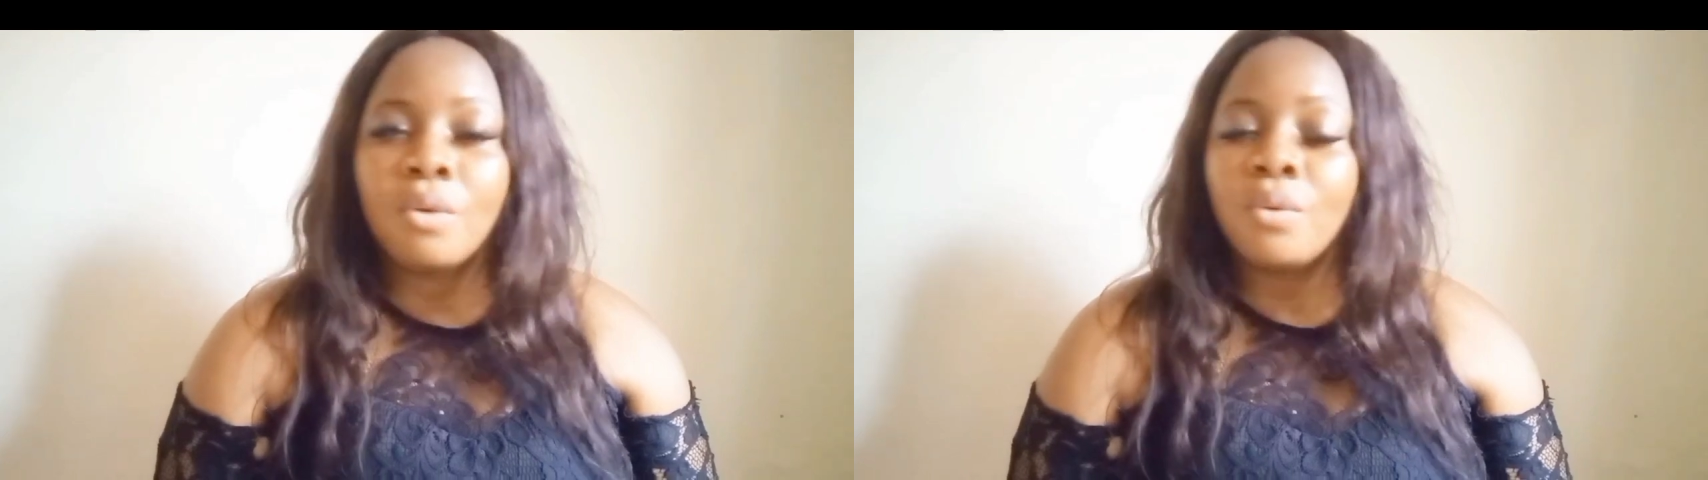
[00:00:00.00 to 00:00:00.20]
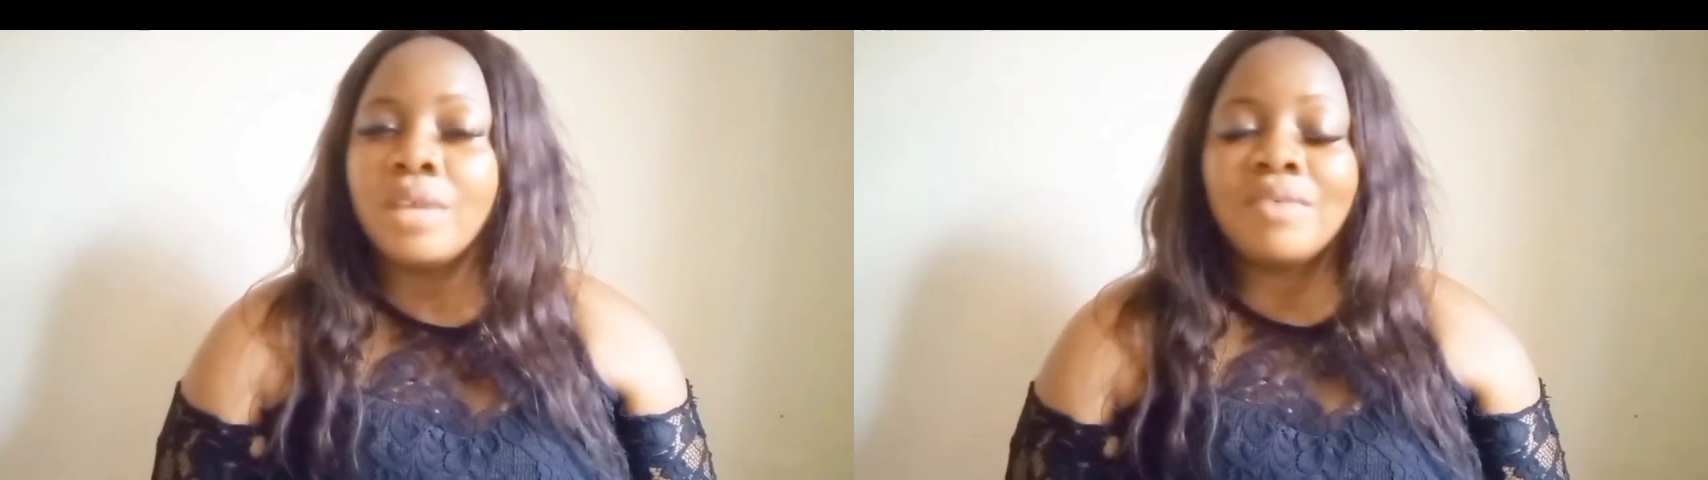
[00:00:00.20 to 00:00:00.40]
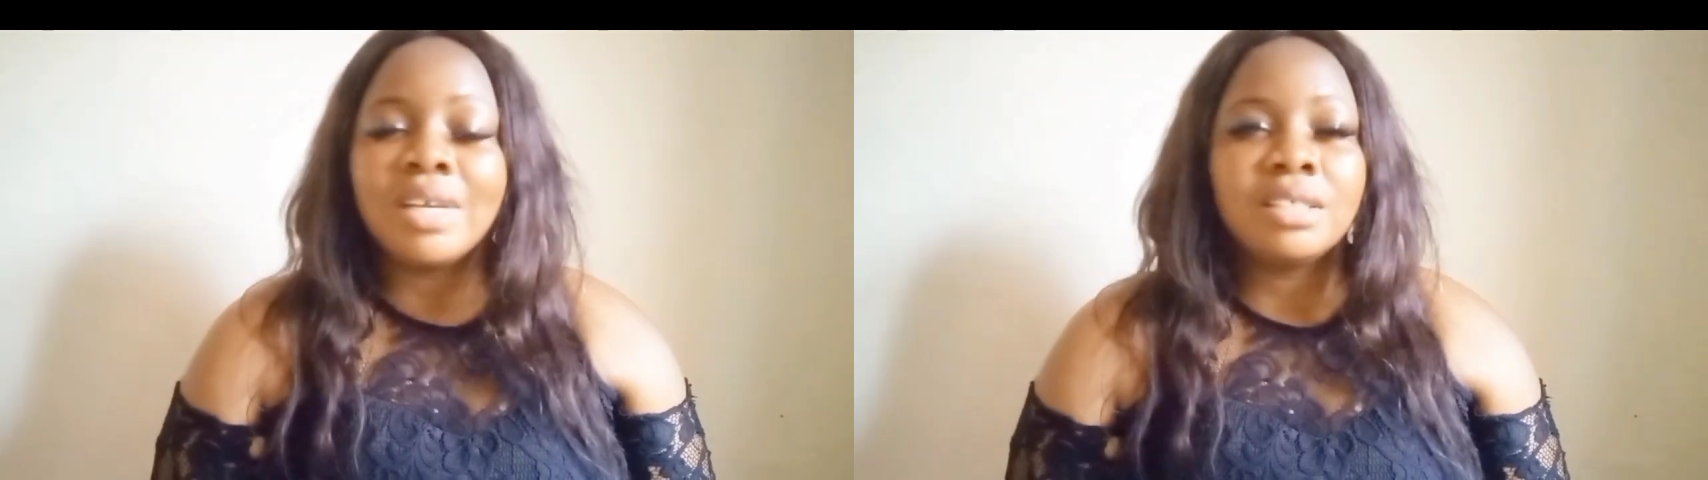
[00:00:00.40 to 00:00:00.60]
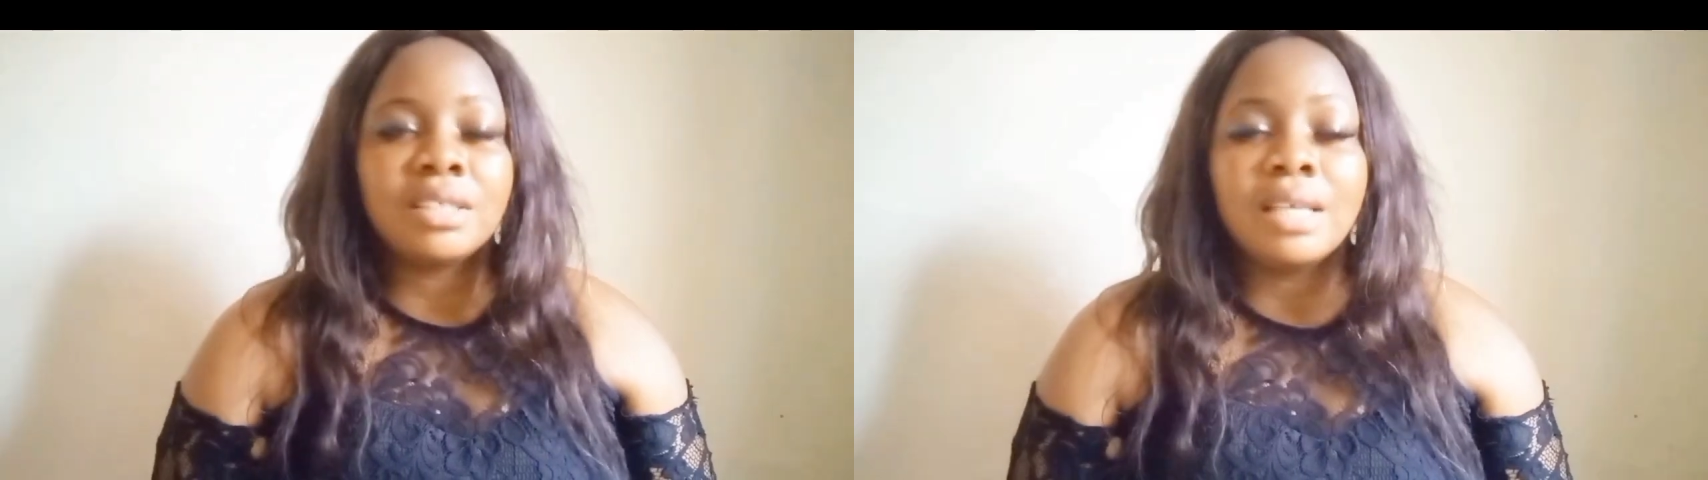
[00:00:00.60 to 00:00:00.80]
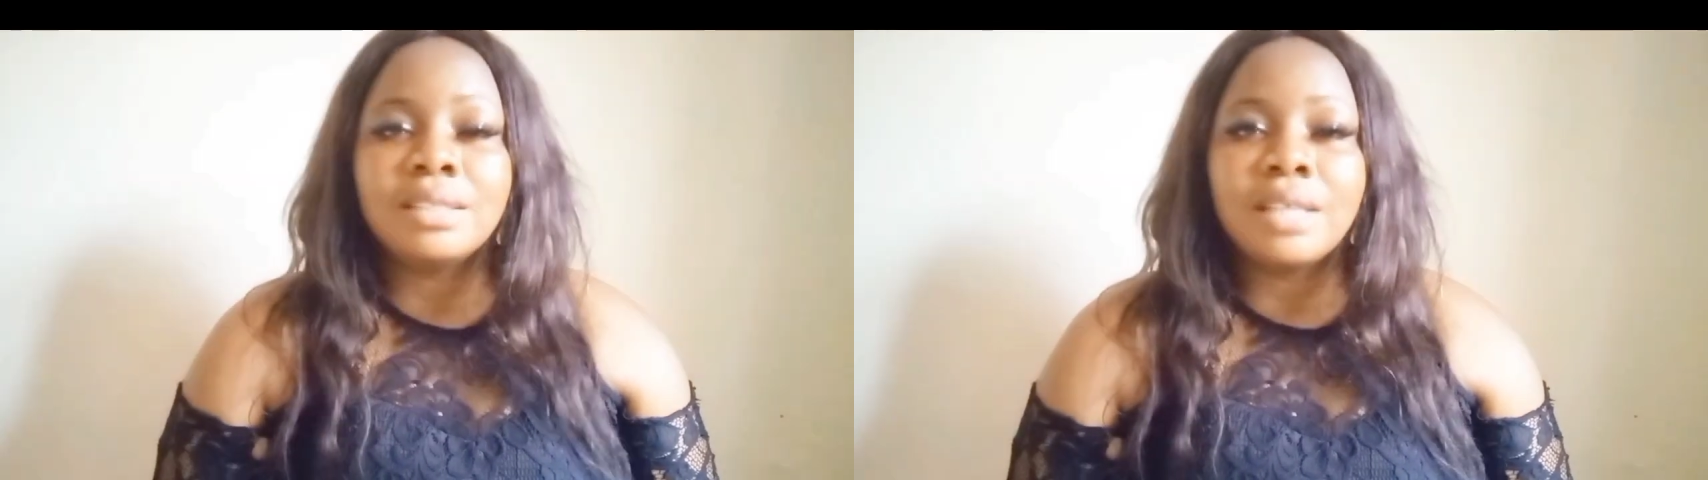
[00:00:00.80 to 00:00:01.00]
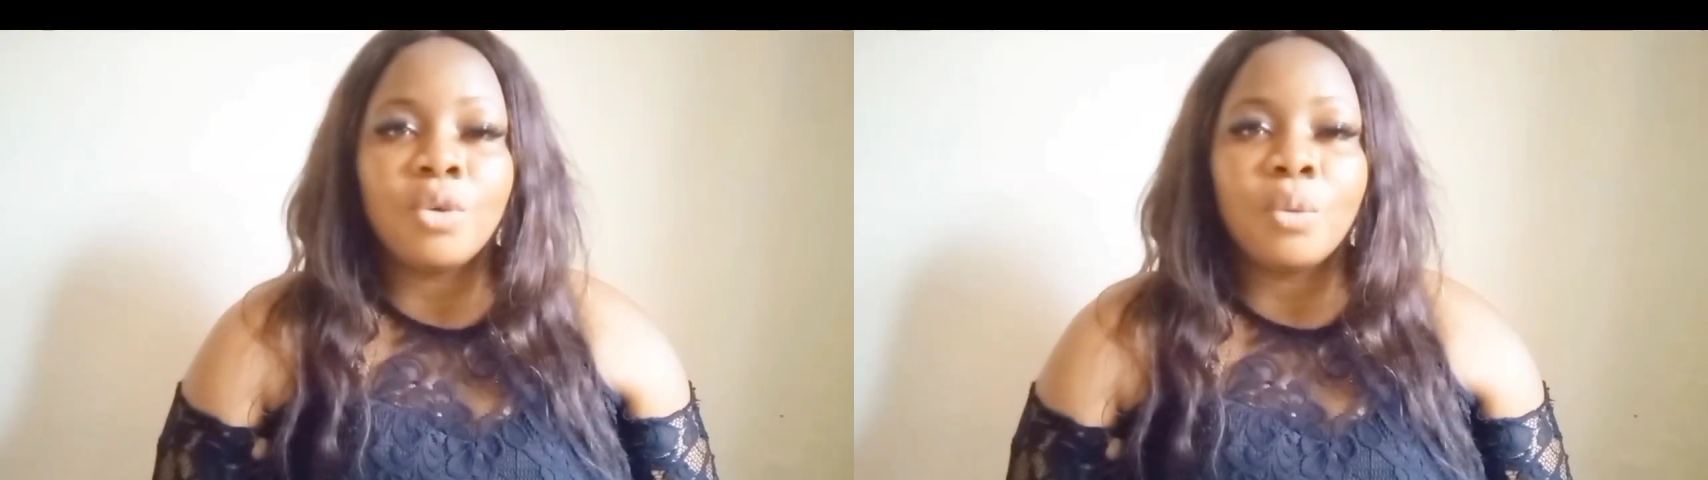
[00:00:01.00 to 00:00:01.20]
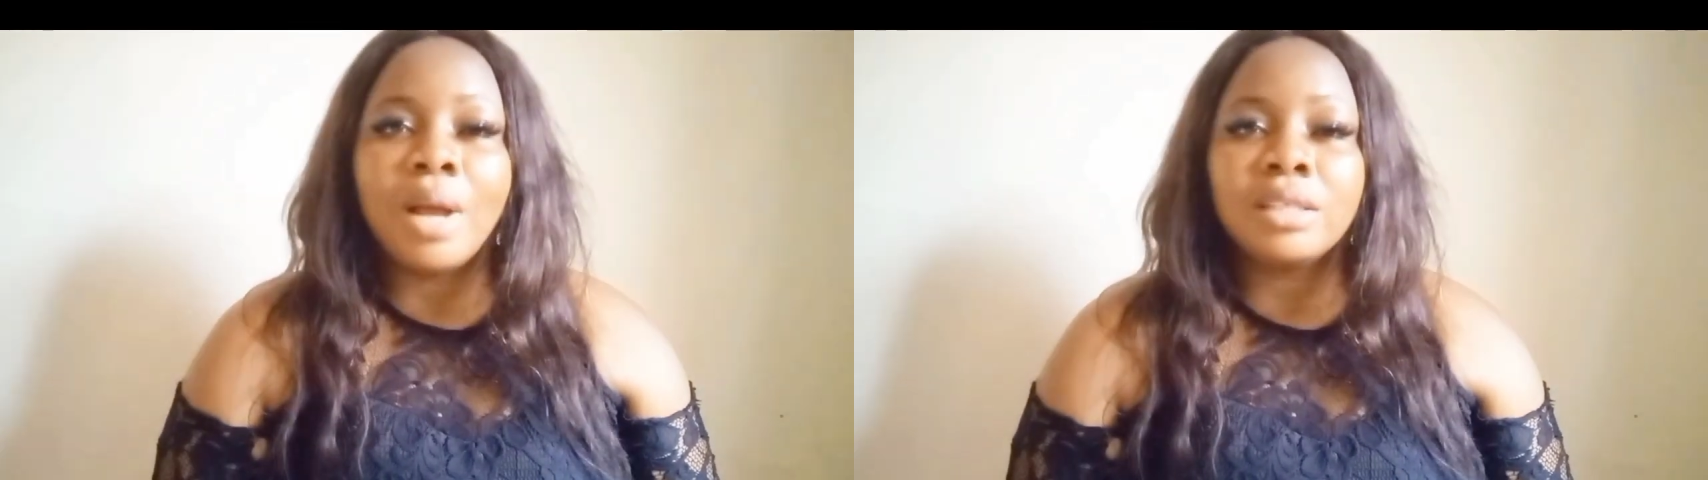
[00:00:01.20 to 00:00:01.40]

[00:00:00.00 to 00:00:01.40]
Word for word: whatever it is that you're